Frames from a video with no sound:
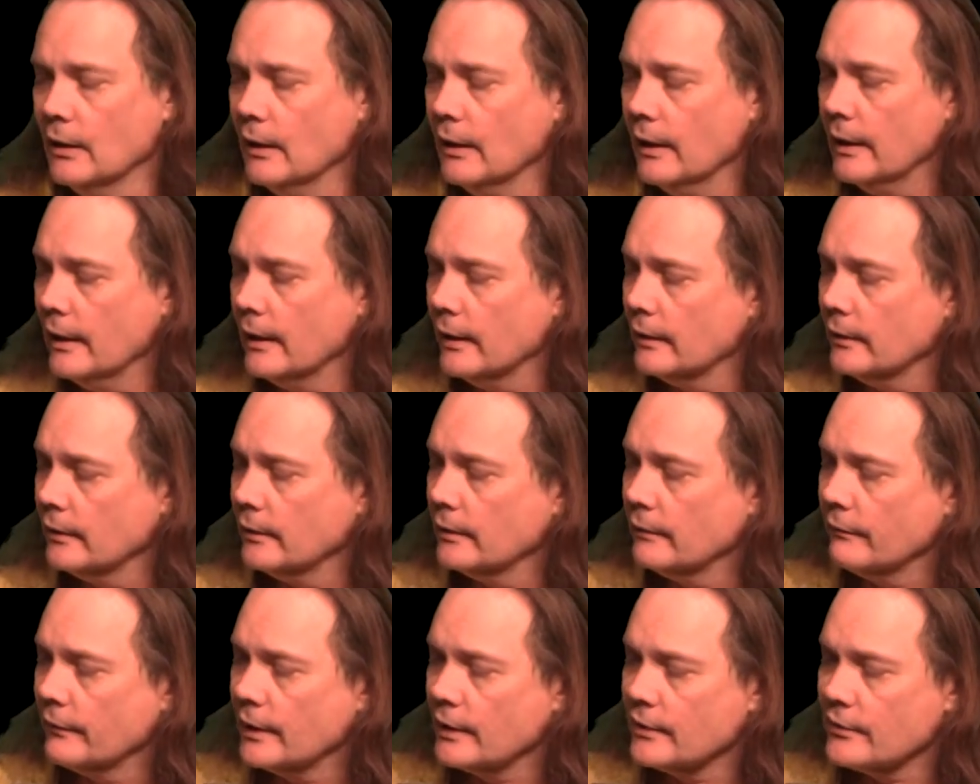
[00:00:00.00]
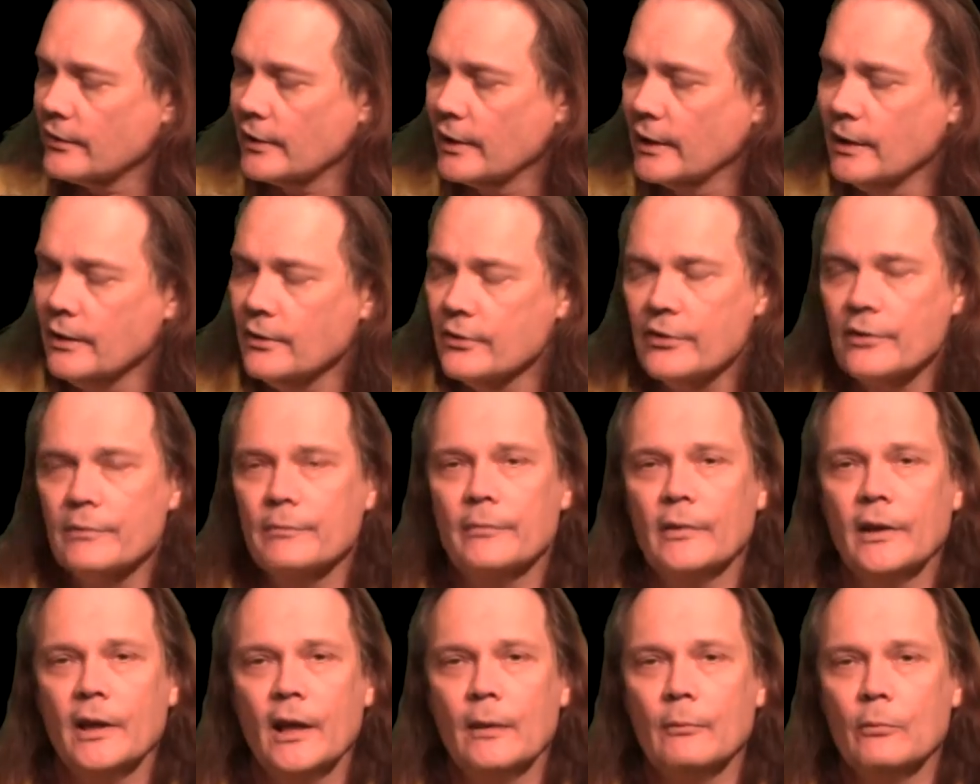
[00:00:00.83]
And if that's the case,
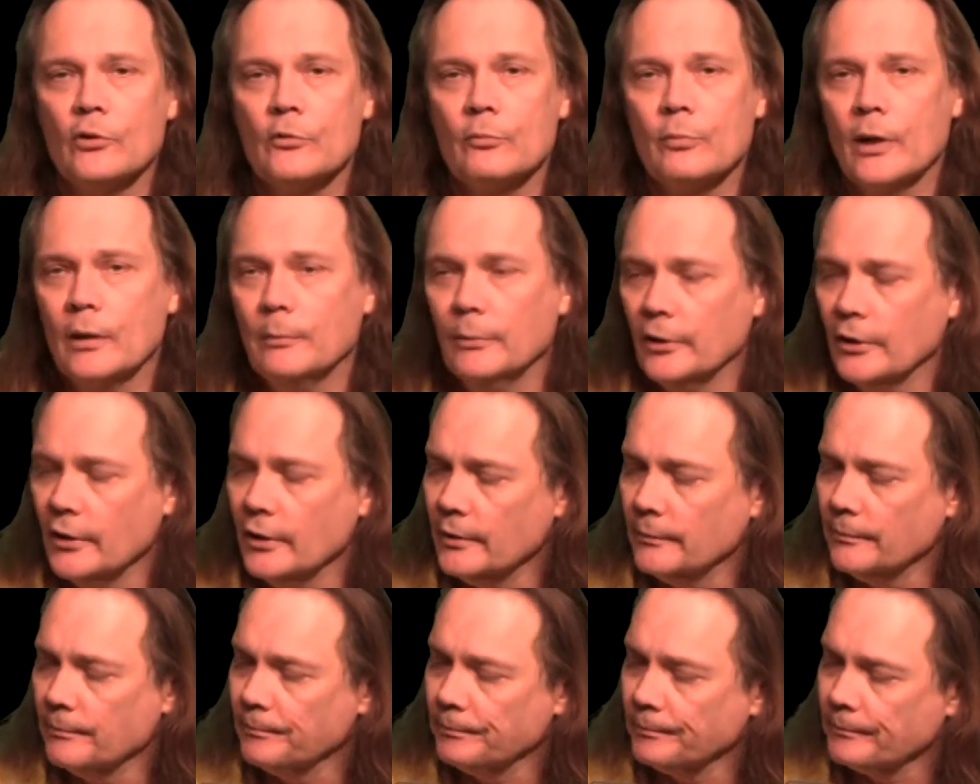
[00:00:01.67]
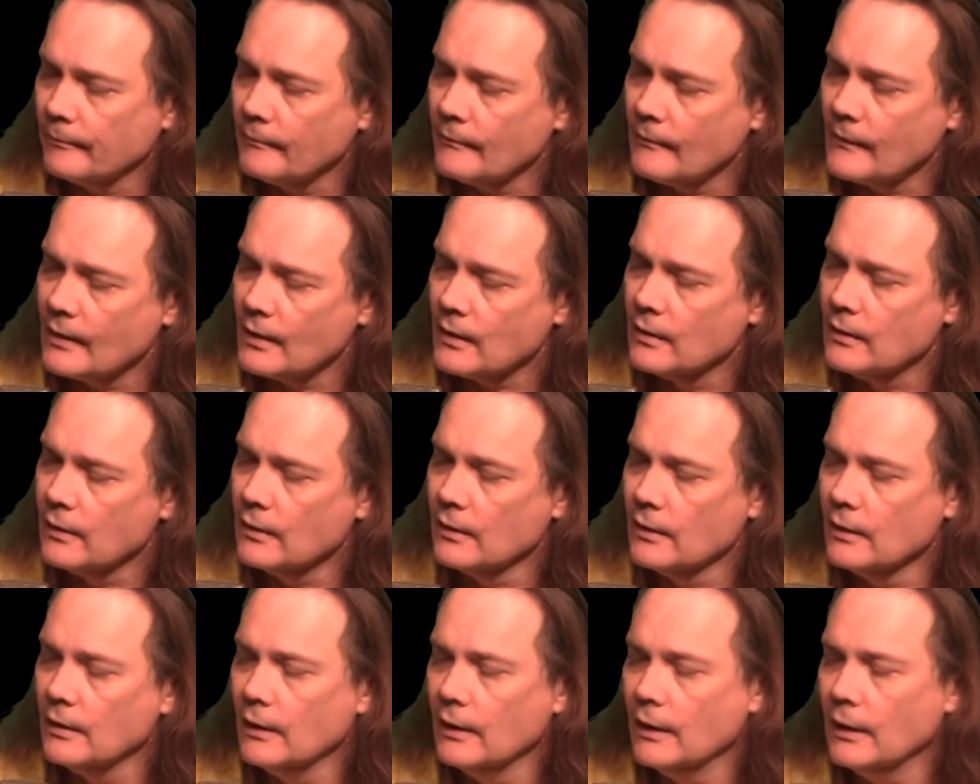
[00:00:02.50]
cable's probably good.
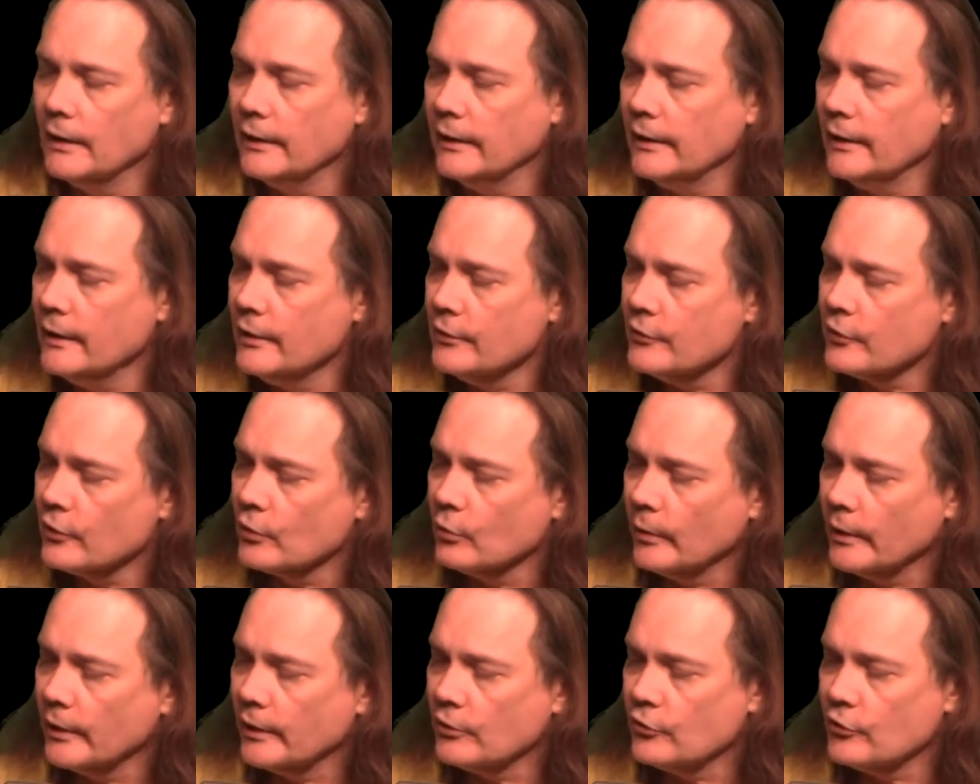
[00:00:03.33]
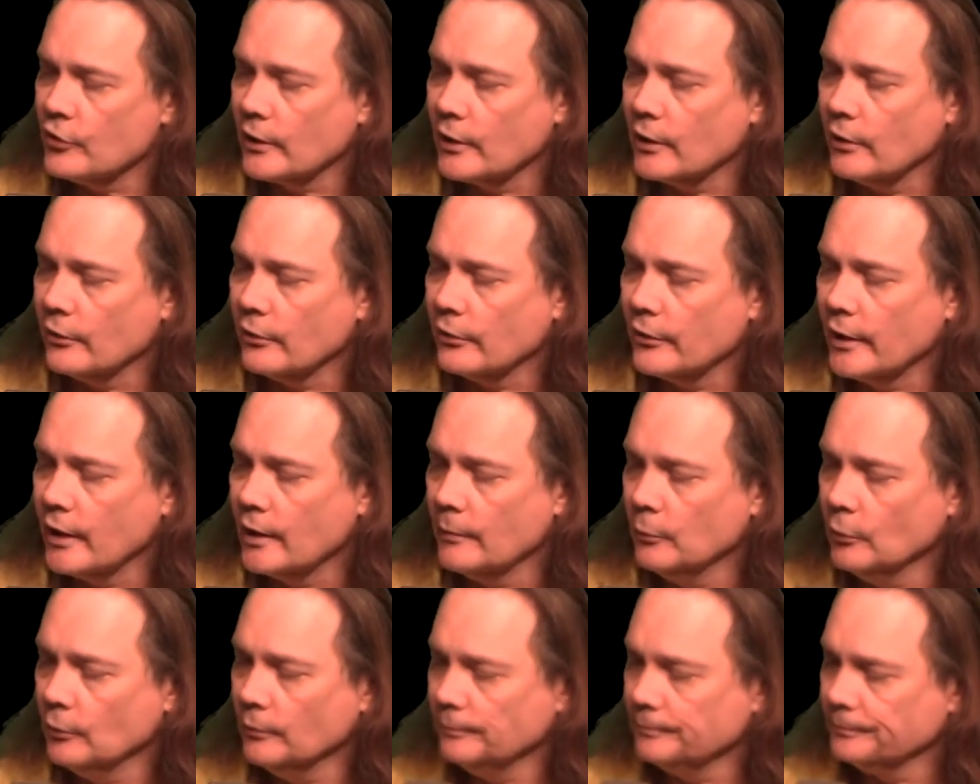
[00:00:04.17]
An easier way to check out your
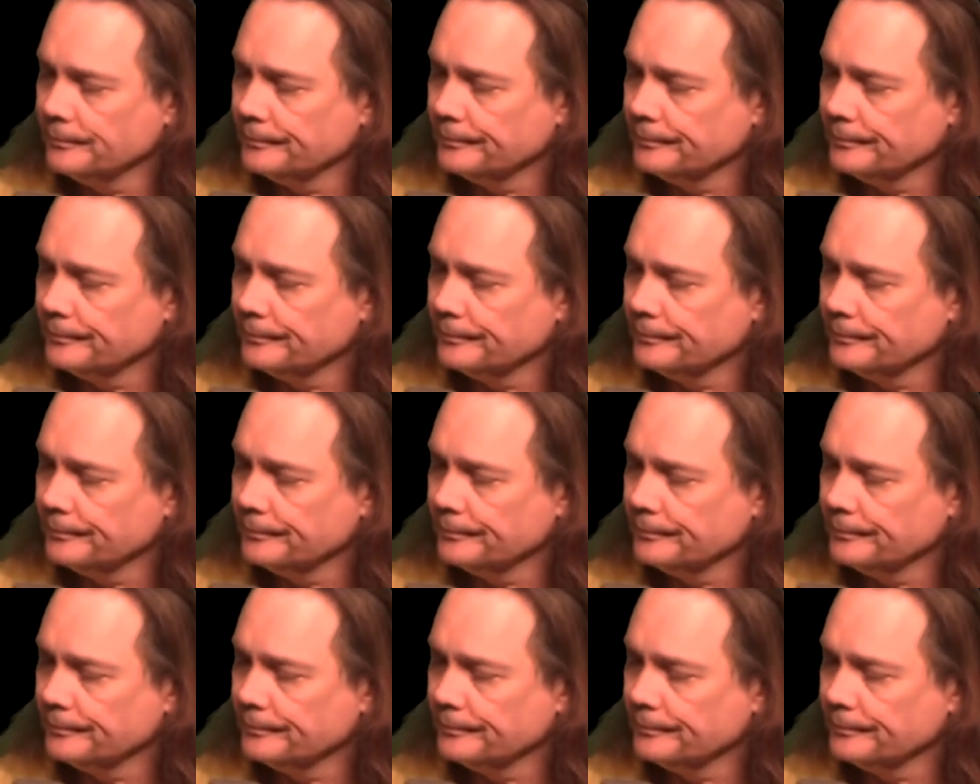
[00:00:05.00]
cable